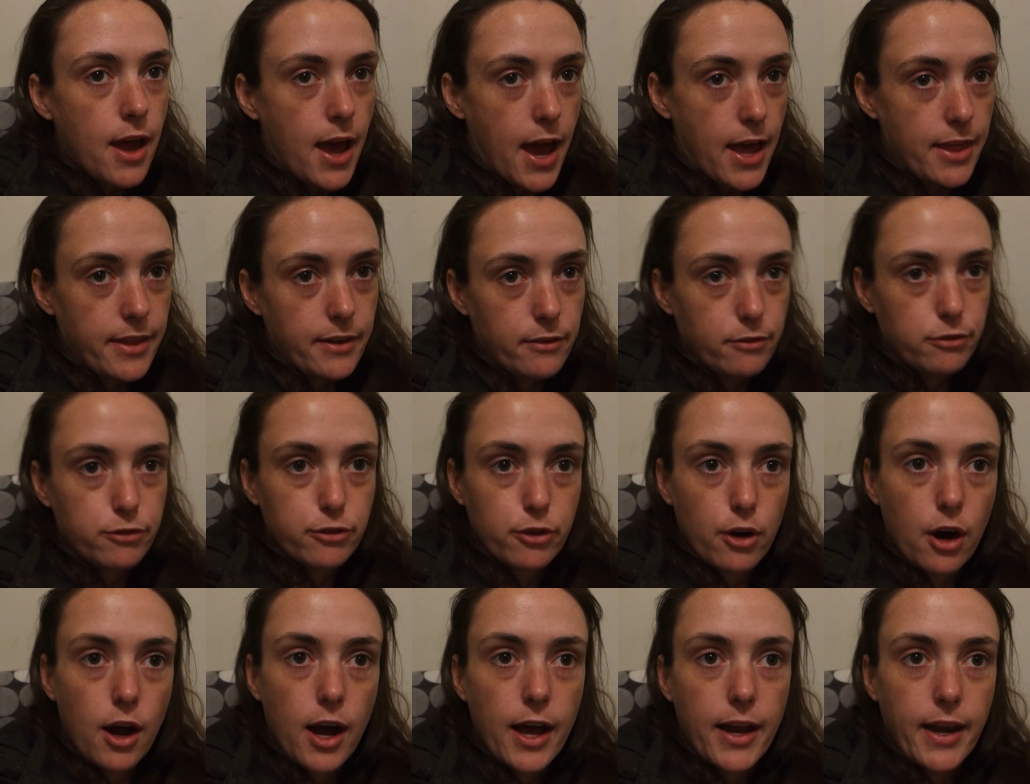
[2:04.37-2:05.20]
And then
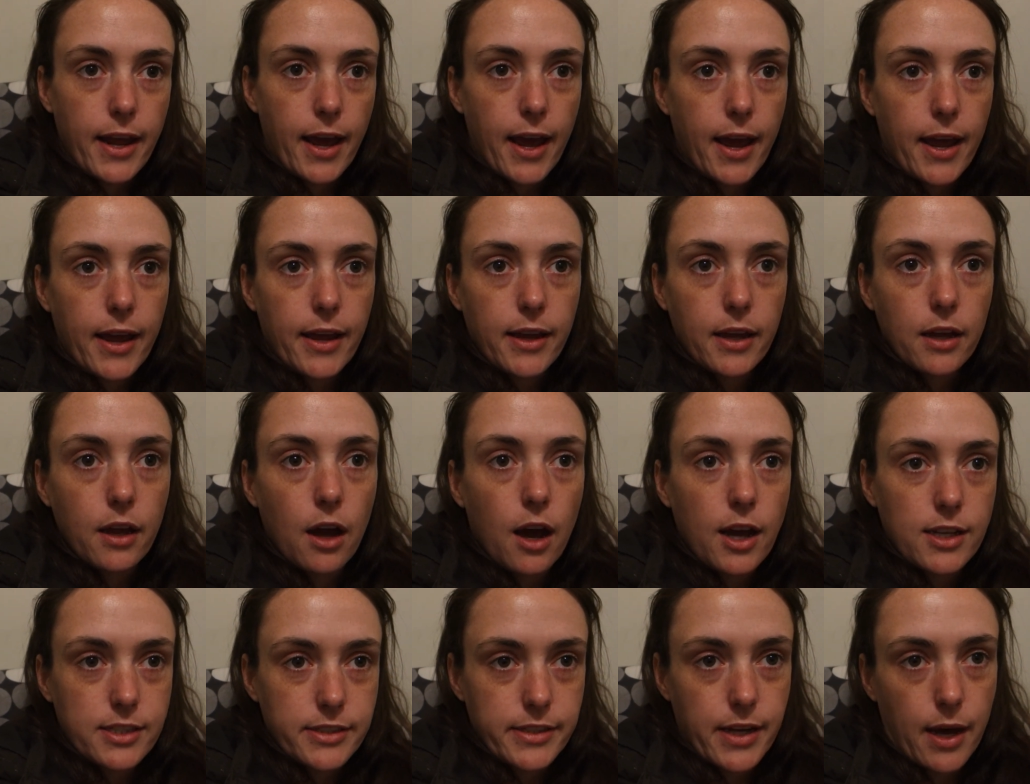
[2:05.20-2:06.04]
Friday
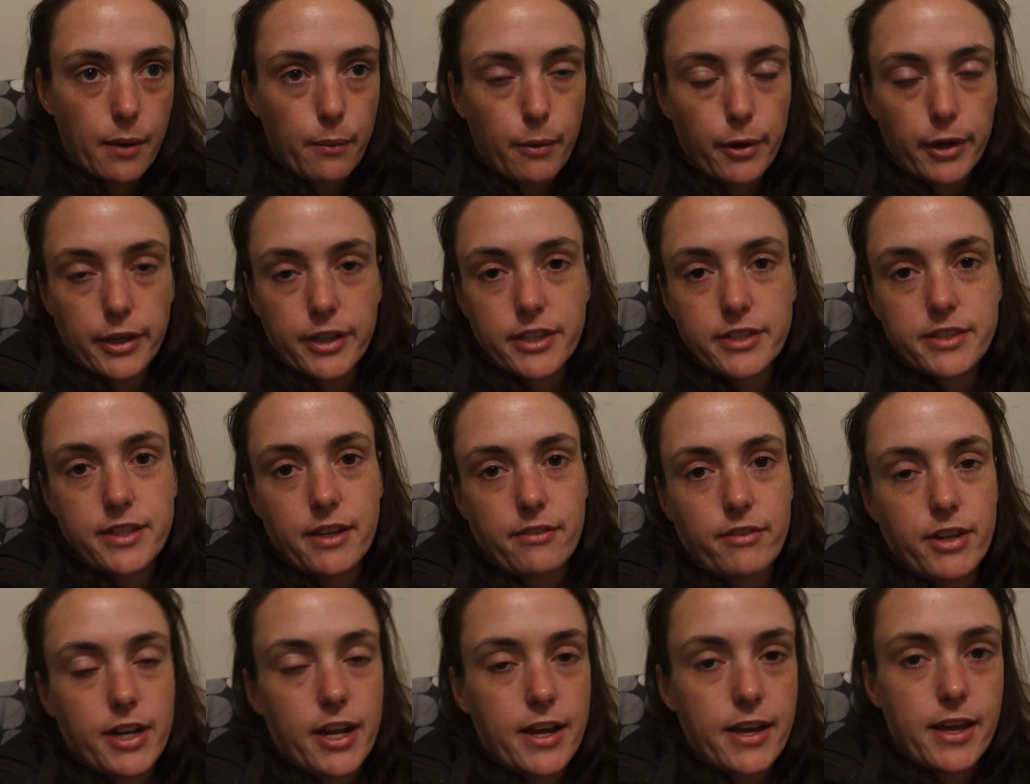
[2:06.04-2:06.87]
I start work at
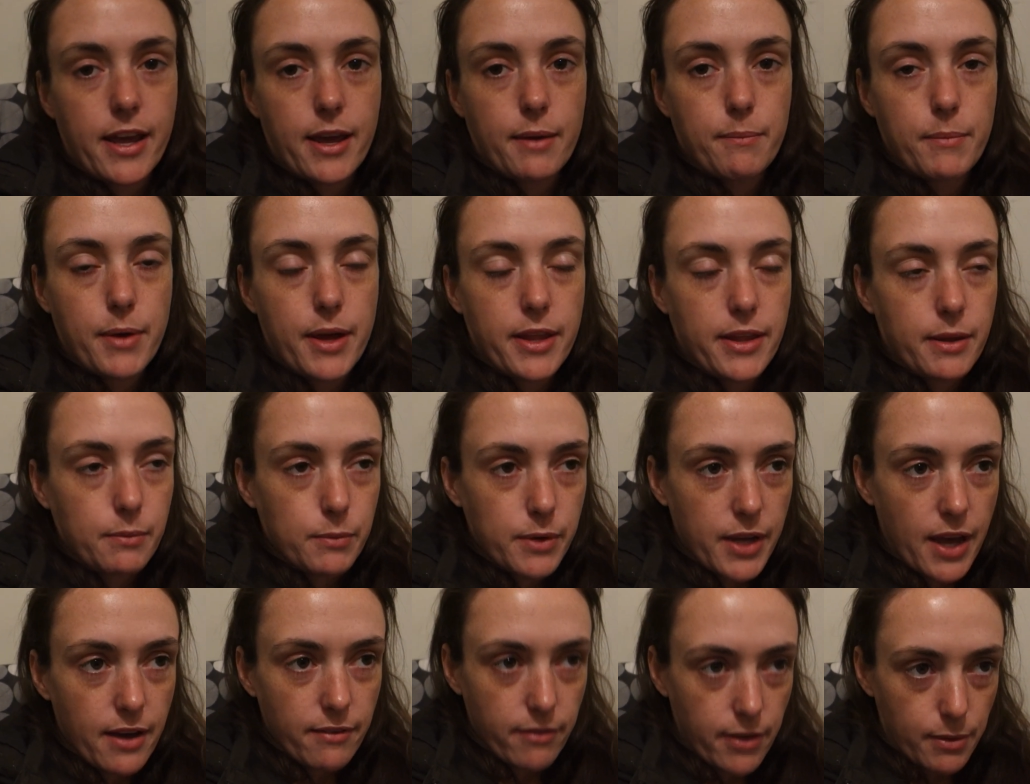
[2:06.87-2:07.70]
7 a.m. and then
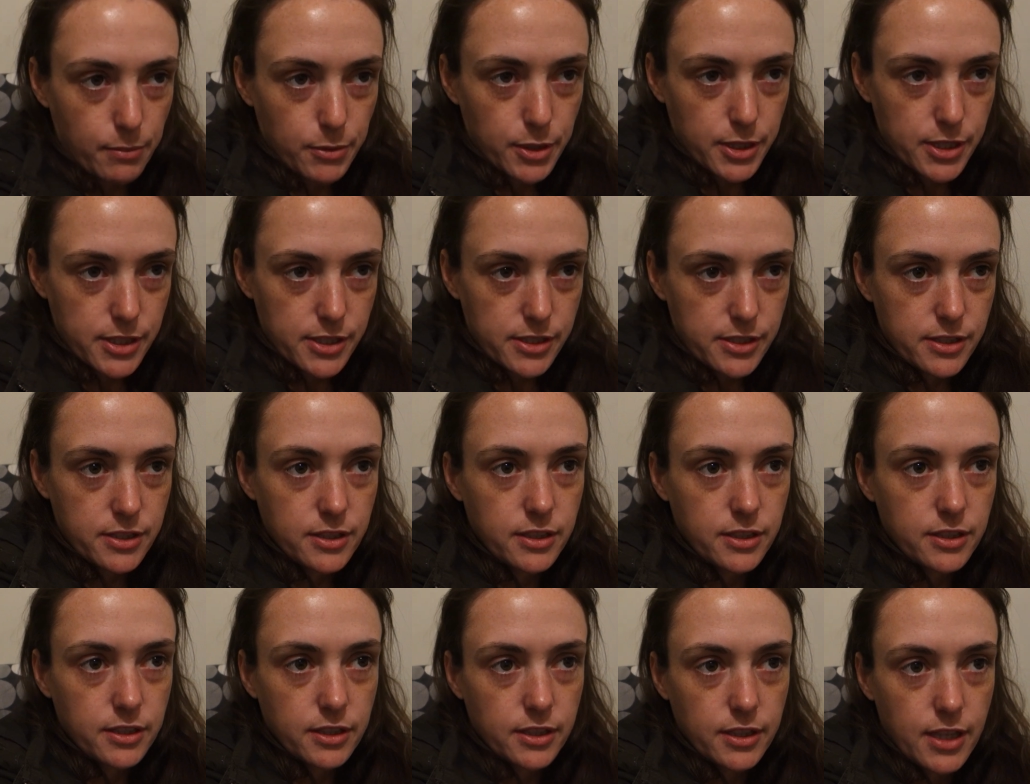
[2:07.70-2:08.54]
we have
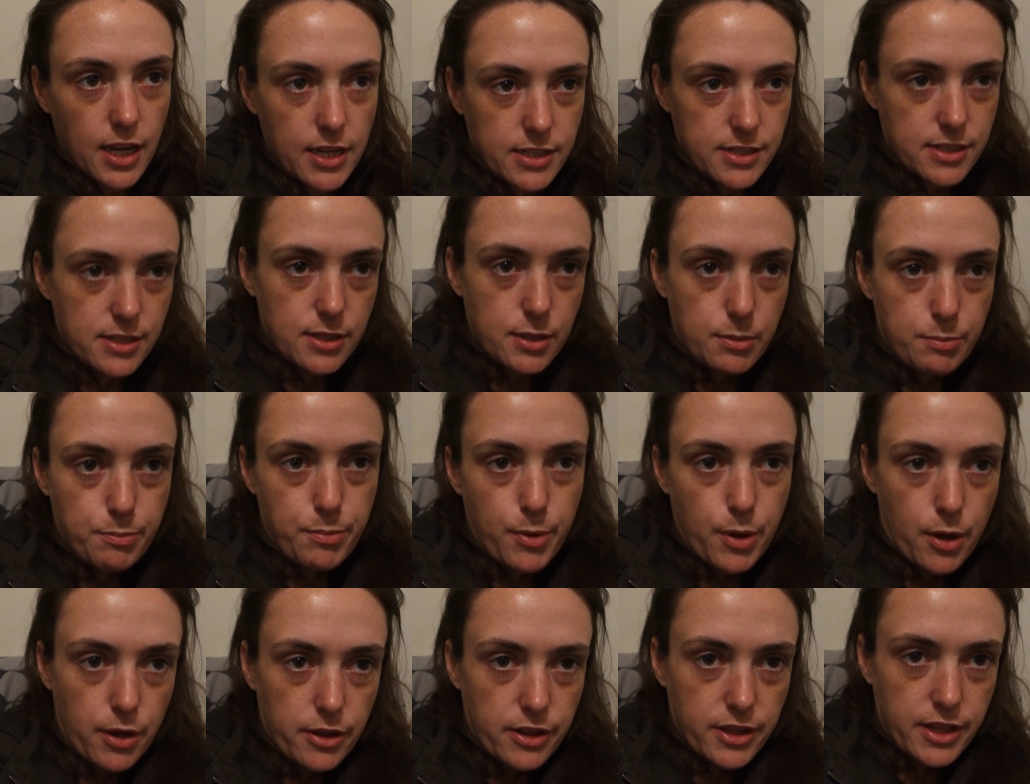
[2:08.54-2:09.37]
Emily's cousin's
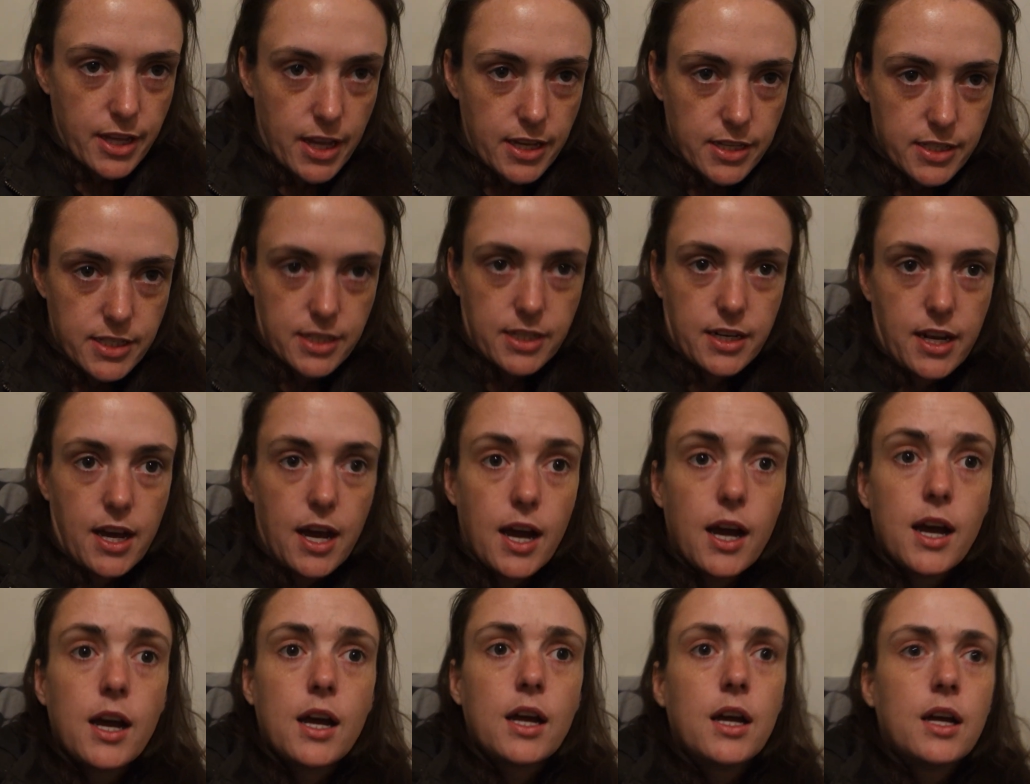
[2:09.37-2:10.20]
birthday dinner.